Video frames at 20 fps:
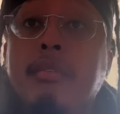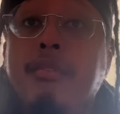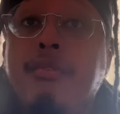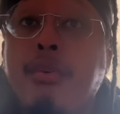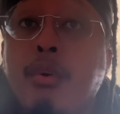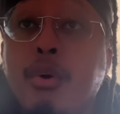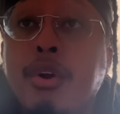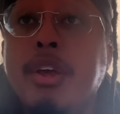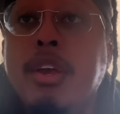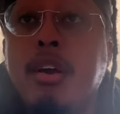
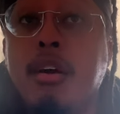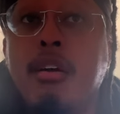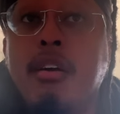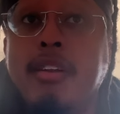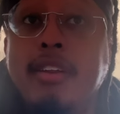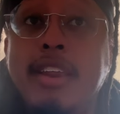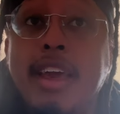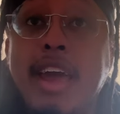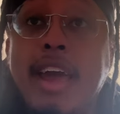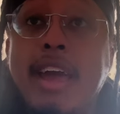
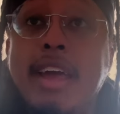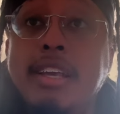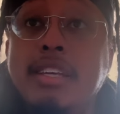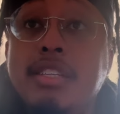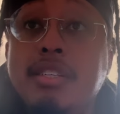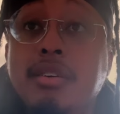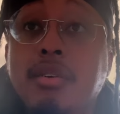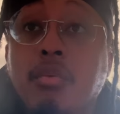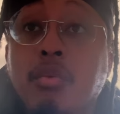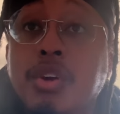40-yard
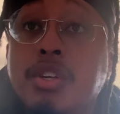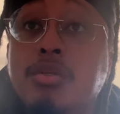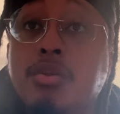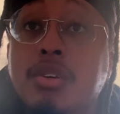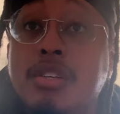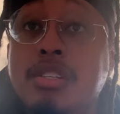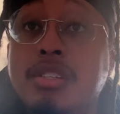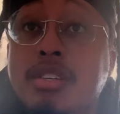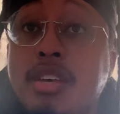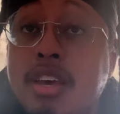dash, which
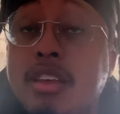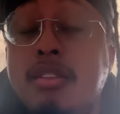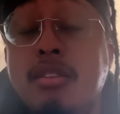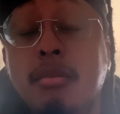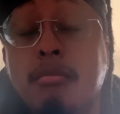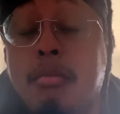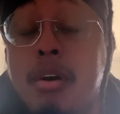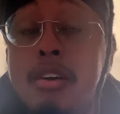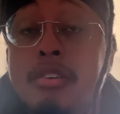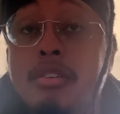was 10th
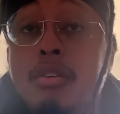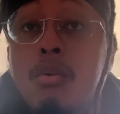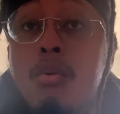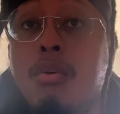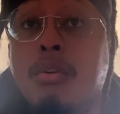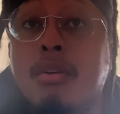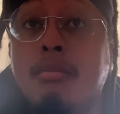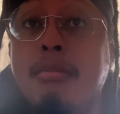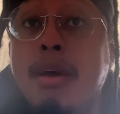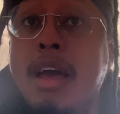amongst
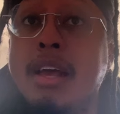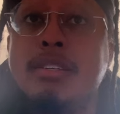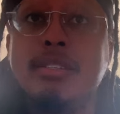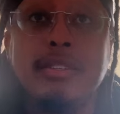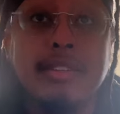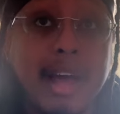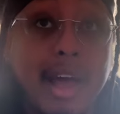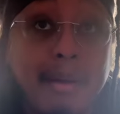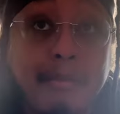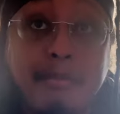cornerbacks.
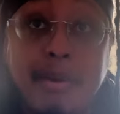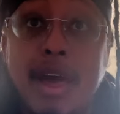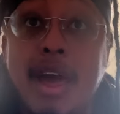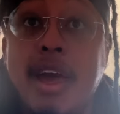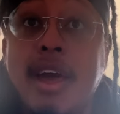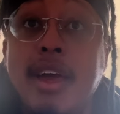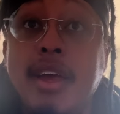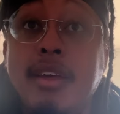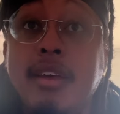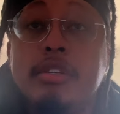Not
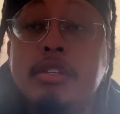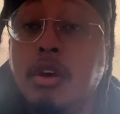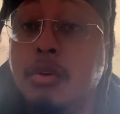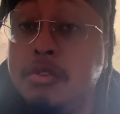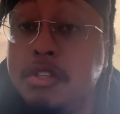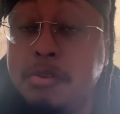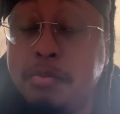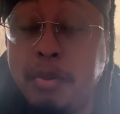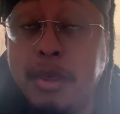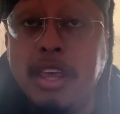bad. So
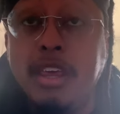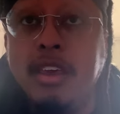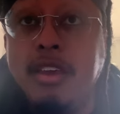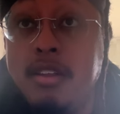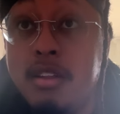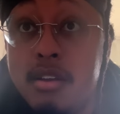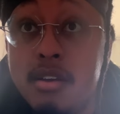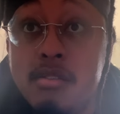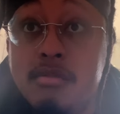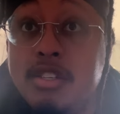
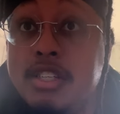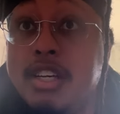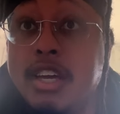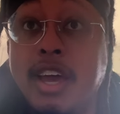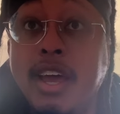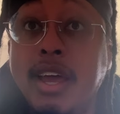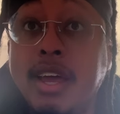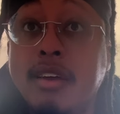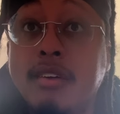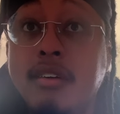speed,
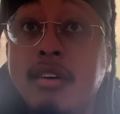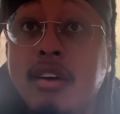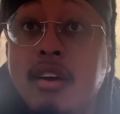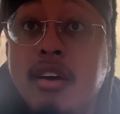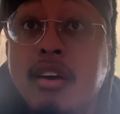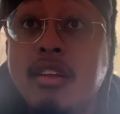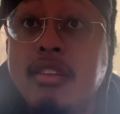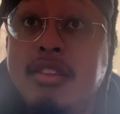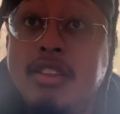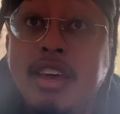check.
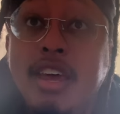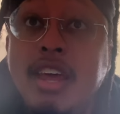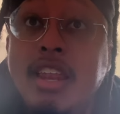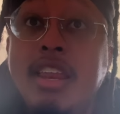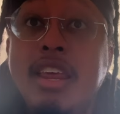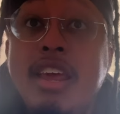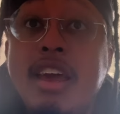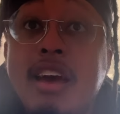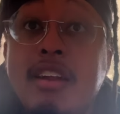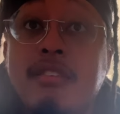Then
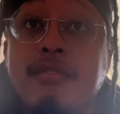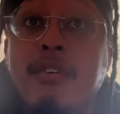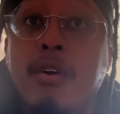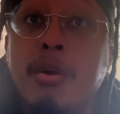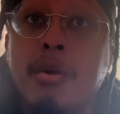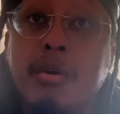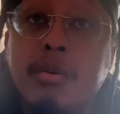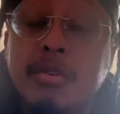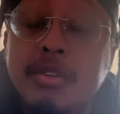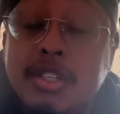he had a
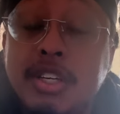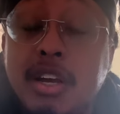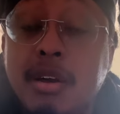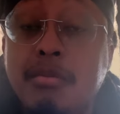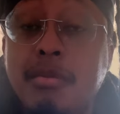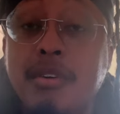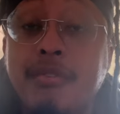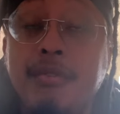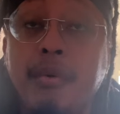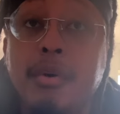vertical
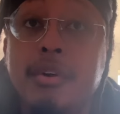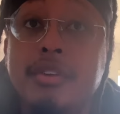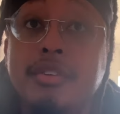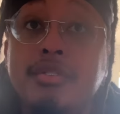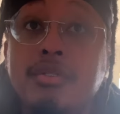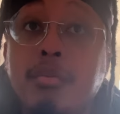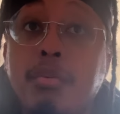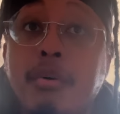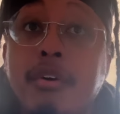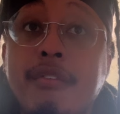jump of
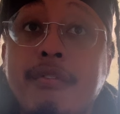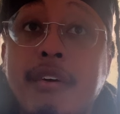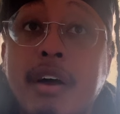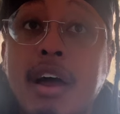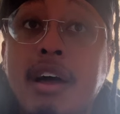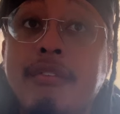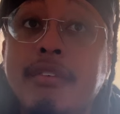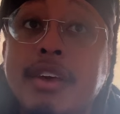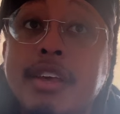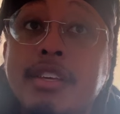
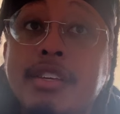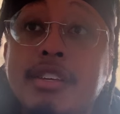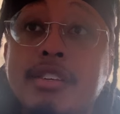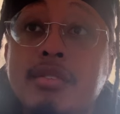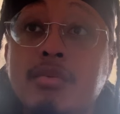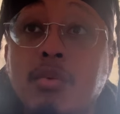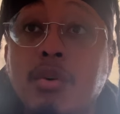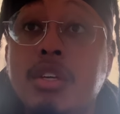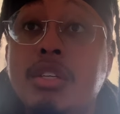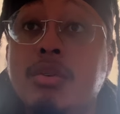42.5
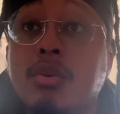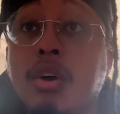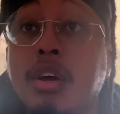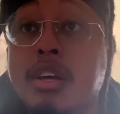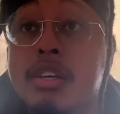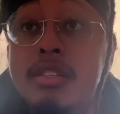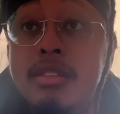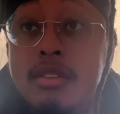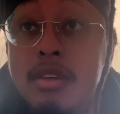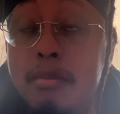inches, which
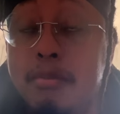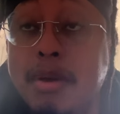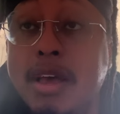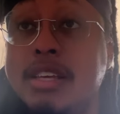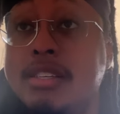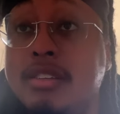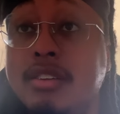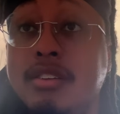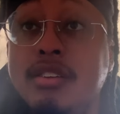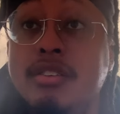was the
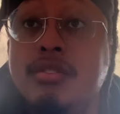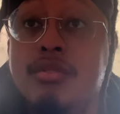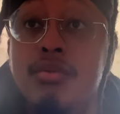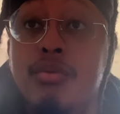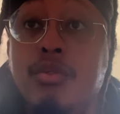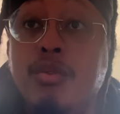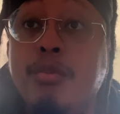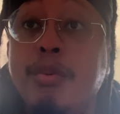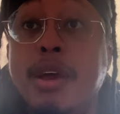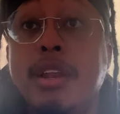best in his
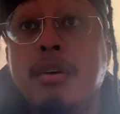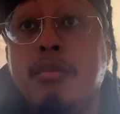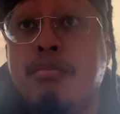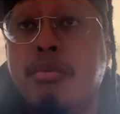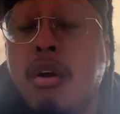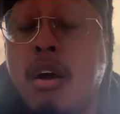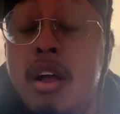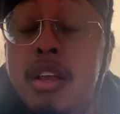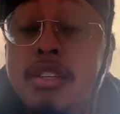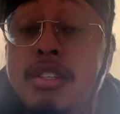group, and a
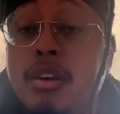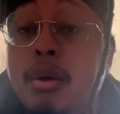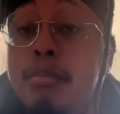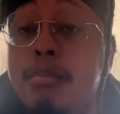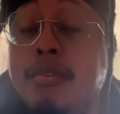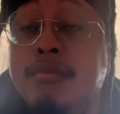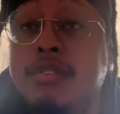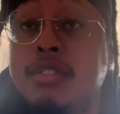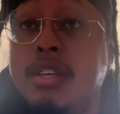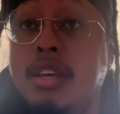broad
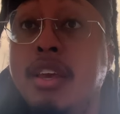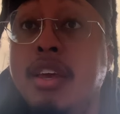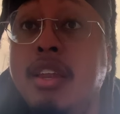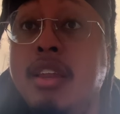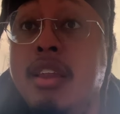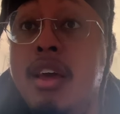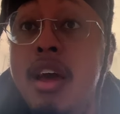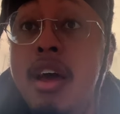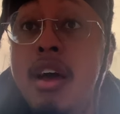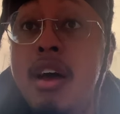jump of
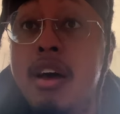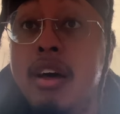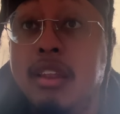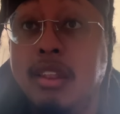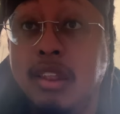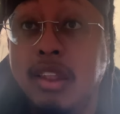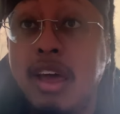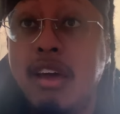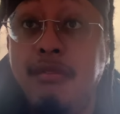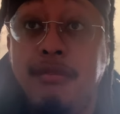
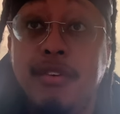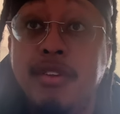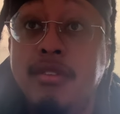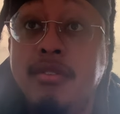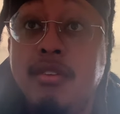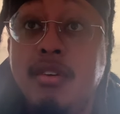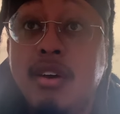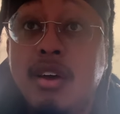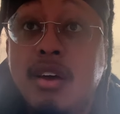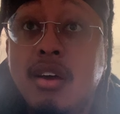10.11,